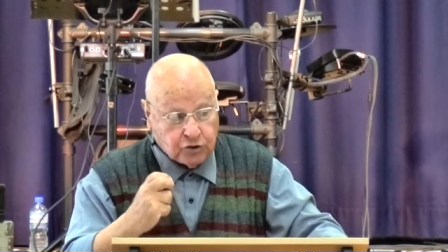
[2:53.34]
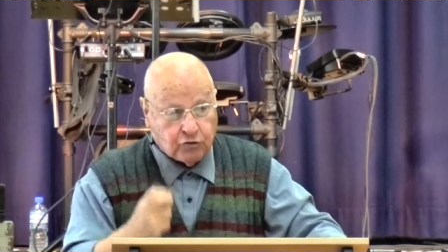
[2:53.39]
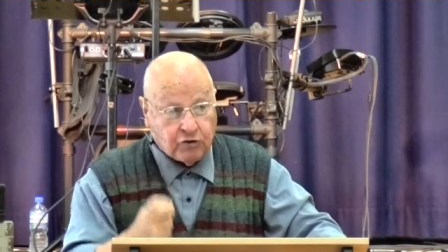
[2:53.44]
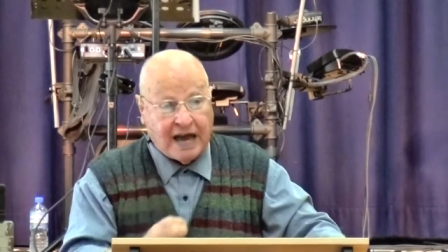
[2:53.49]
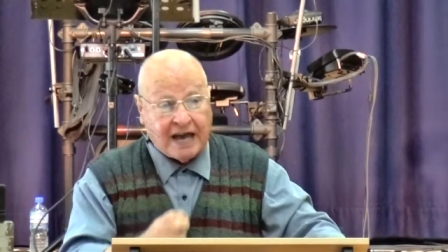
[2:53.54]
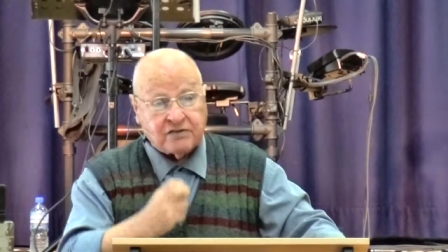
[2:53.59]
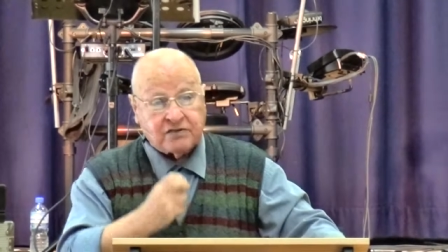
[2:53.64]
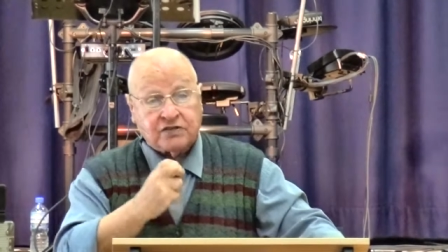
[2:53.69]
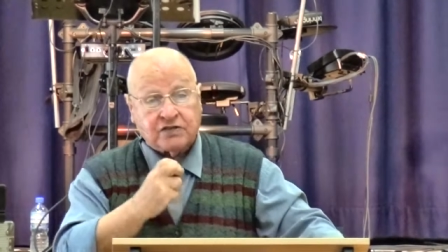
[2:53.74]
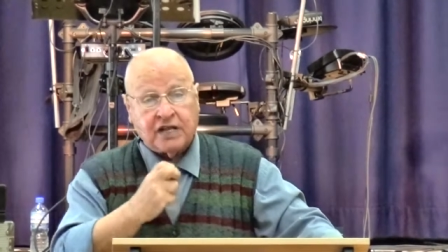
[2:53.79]

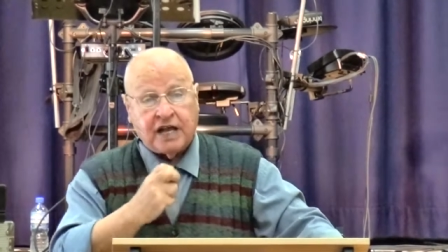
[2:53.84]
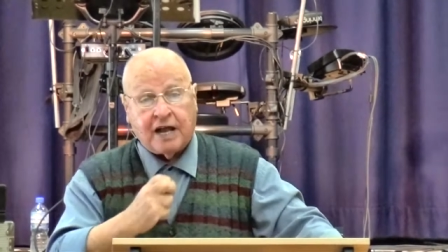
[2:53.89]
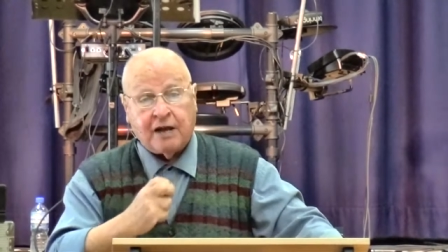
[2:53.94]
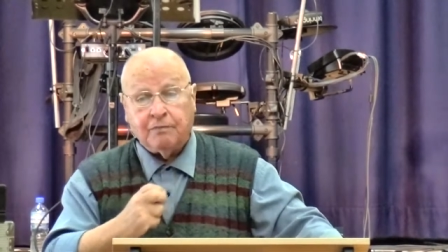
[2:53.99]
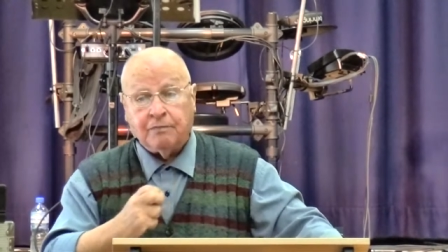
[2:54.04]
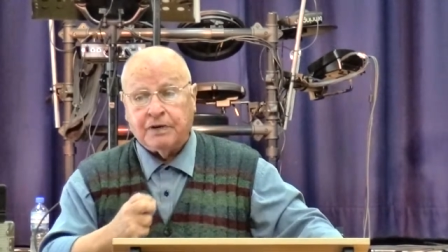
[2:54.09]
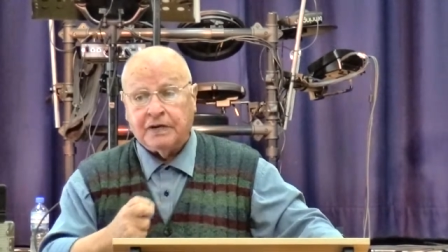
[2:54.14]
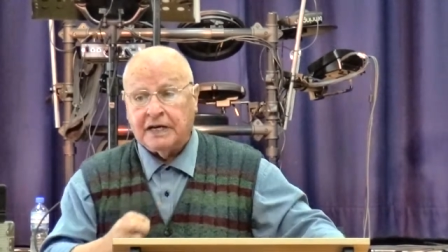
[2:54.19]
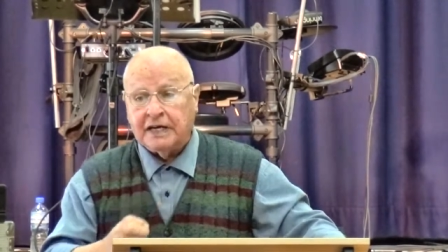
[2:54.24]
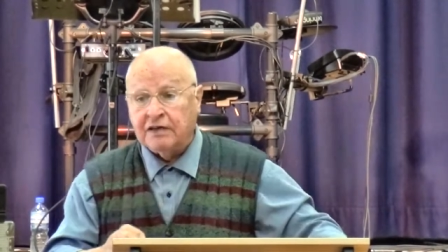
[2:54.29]
Trust
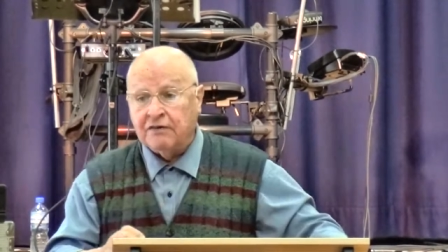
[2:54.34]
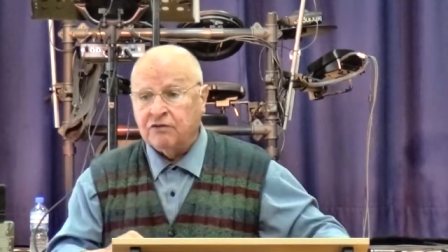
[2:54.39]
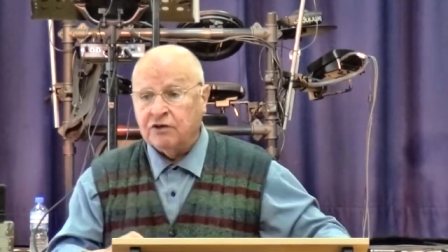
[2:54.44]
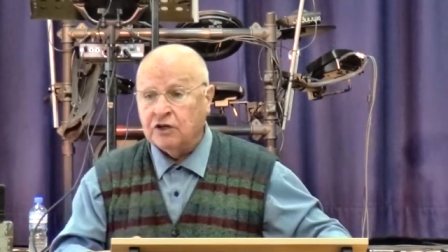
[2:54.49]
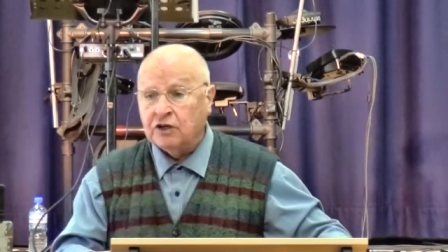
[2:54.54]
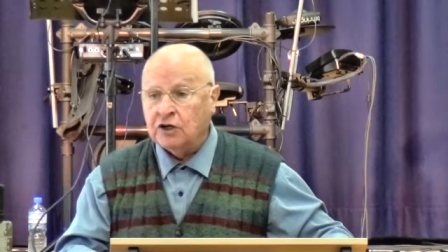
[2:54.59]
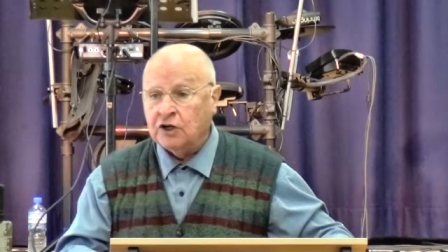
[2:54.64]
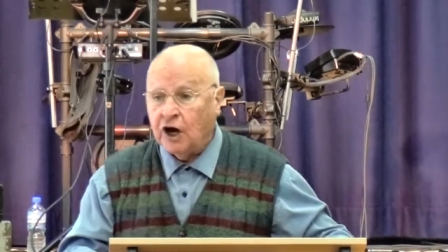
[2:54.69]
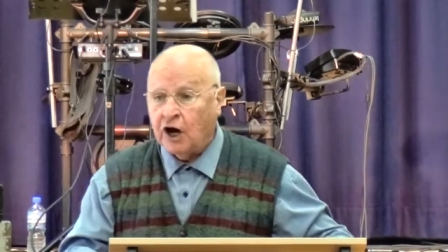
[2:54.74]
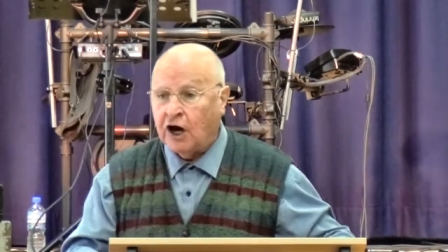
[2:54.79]
and believe
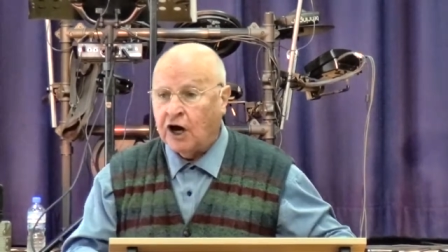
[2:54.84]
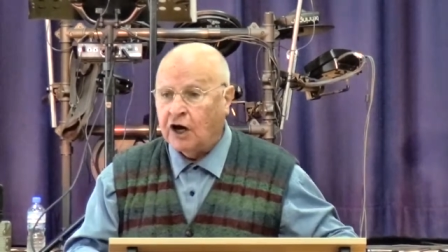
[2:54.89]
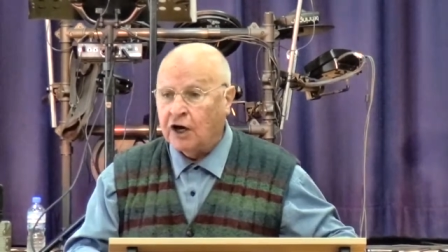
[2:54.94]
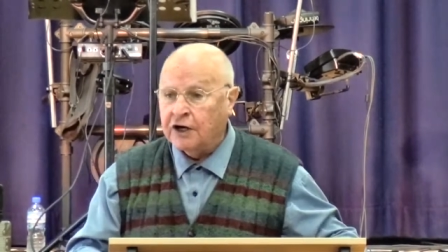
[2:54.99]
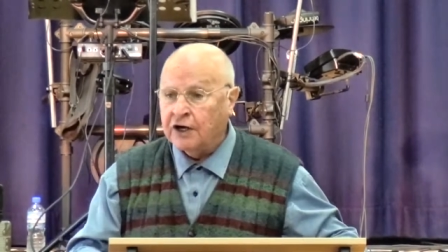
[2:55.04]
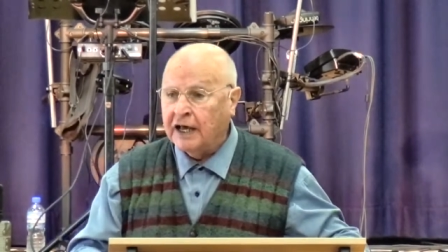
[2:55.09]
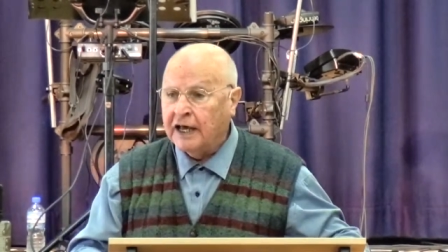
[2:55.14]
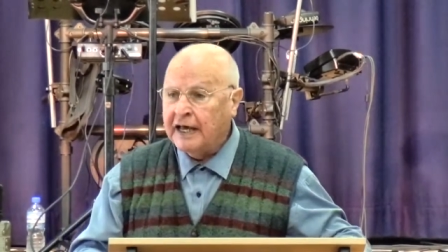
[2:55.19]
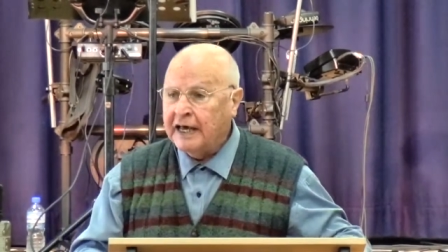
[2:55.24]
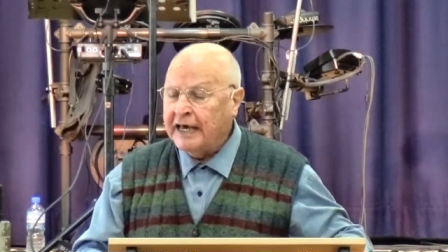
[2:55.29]
in
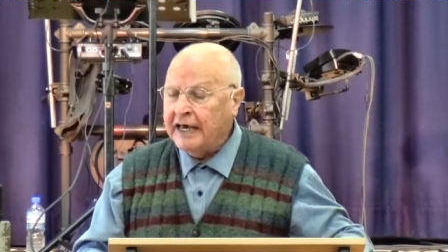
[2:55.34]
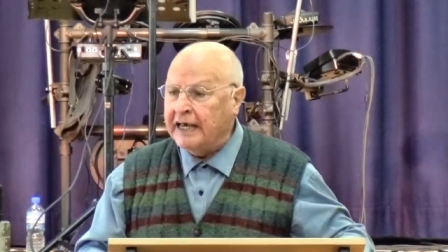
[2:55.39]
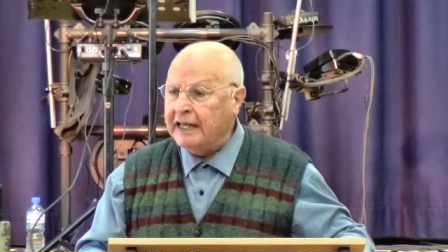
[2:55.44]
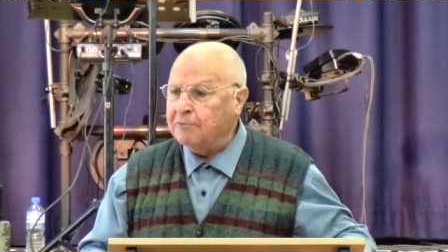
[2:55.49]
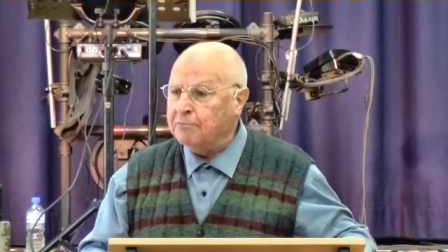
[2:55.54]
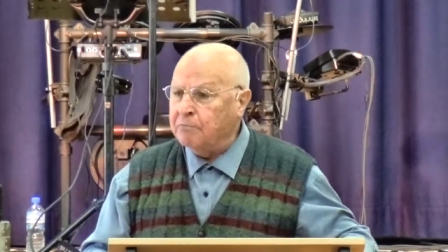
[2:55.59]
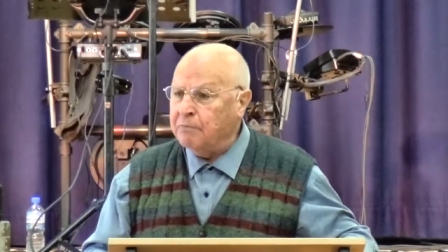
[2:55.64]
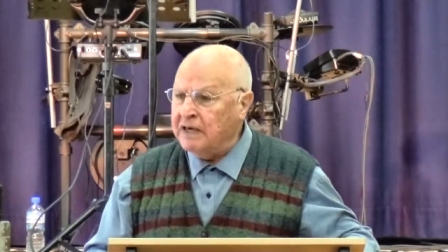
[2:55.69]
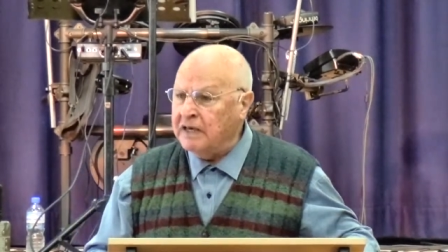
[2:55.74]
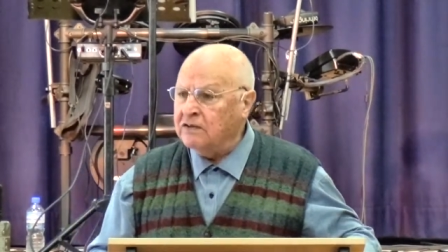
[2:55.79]
God,
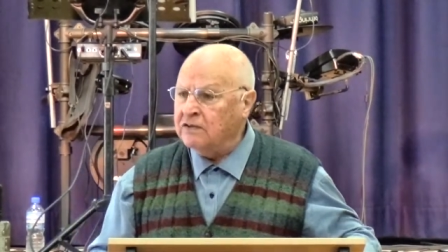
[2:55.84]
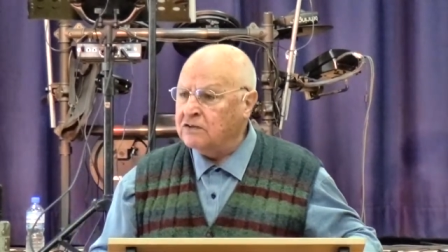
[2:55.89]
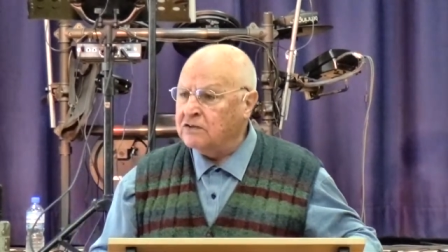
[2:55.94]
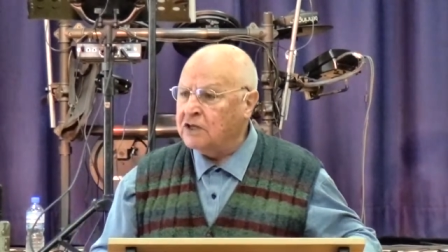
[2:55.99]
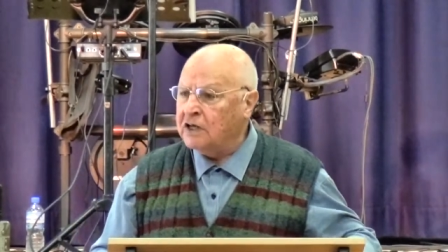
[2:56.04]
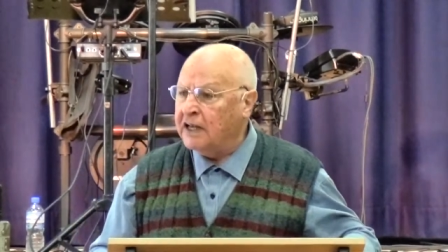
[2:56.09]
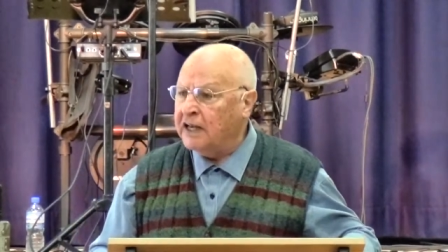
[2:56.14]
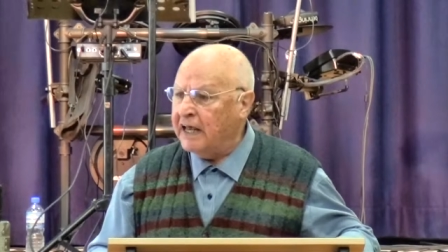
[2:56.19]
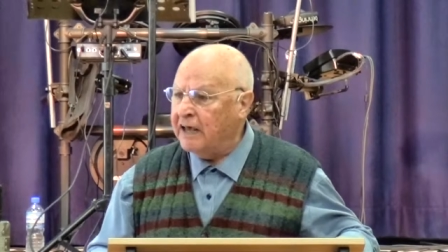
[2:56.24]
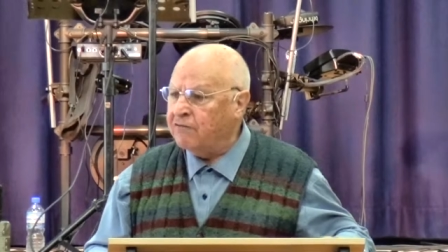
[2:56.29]
it means
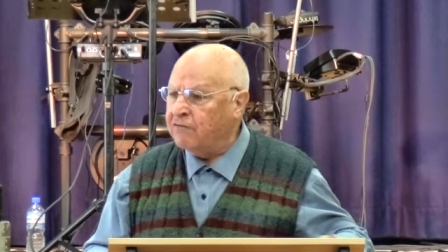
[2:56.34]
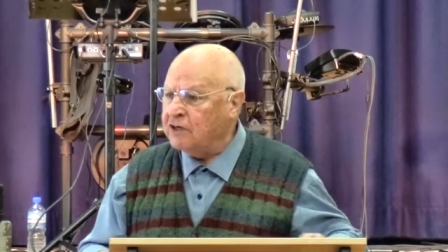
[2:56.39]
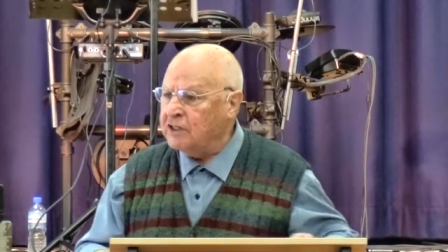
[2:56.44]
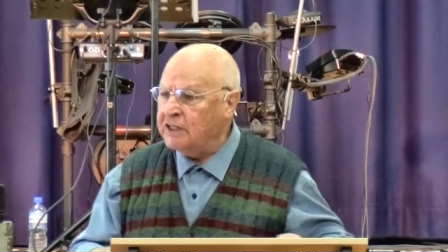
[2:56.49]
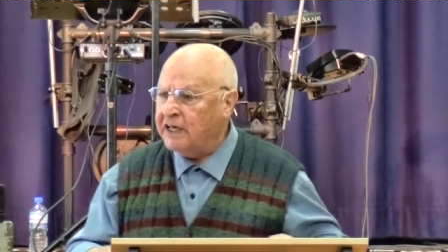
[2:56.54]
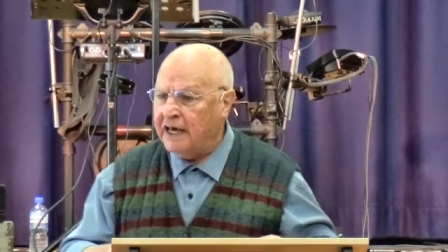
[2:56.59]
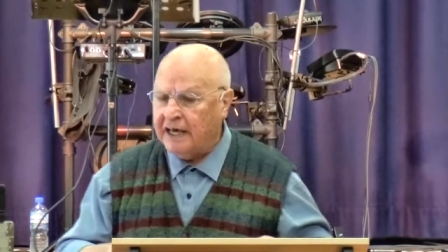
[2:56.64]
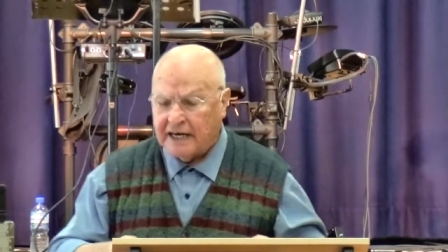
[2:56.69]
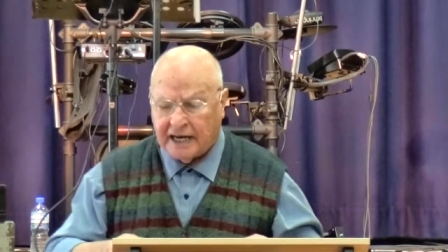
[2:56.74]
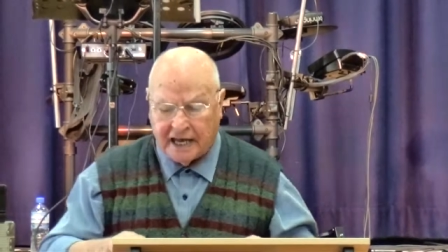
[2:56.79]
an
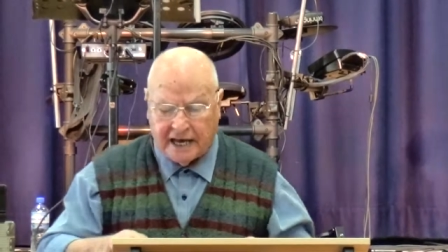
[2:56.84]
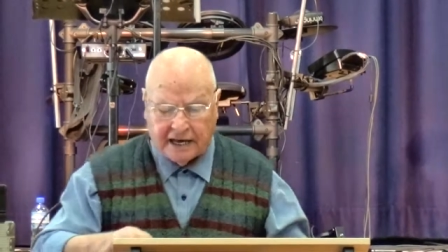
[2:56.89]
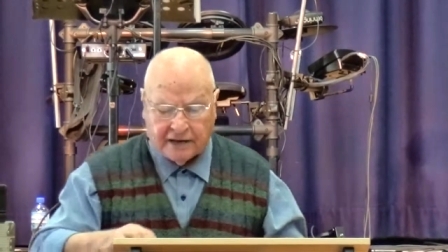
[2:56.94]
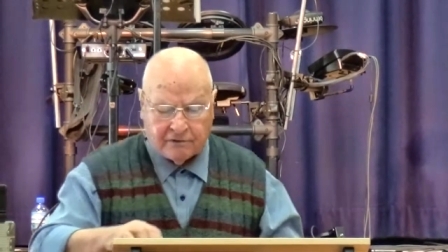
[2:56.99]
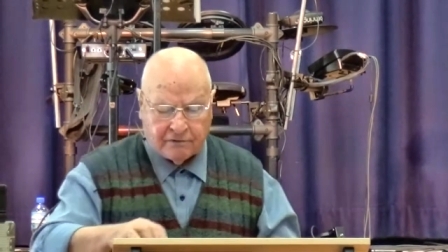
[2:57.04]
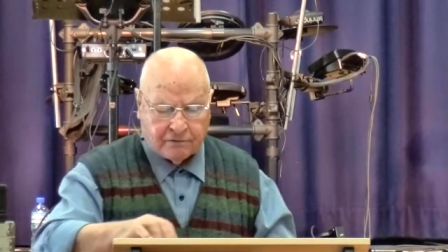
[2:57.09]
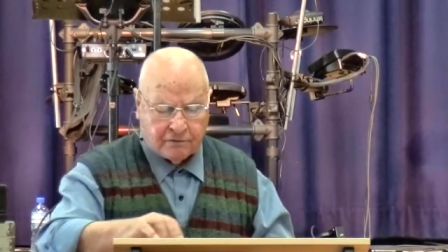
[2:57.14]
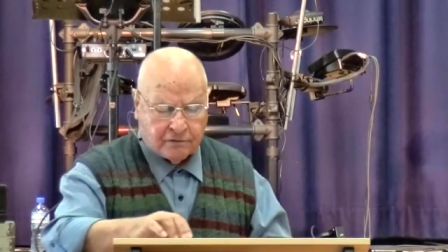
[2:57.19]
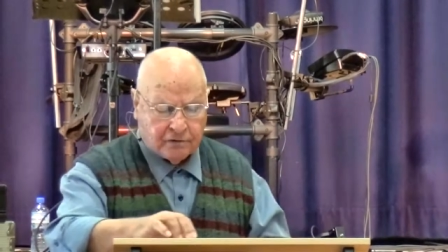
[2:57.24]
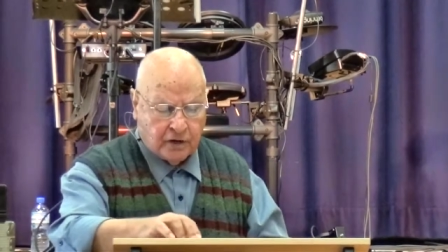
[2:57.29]
everyday
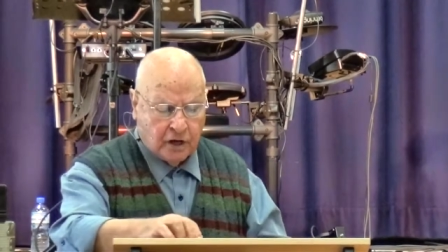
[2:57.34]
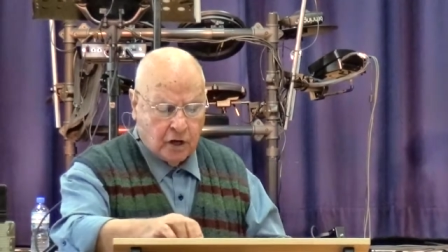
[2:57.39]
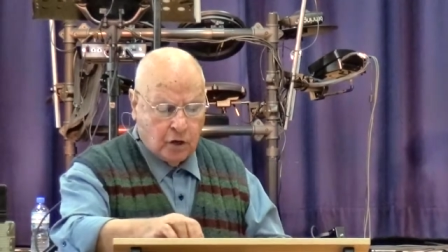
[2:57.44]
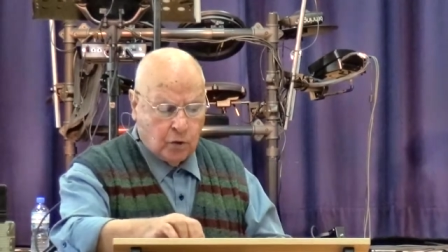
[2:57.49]
life.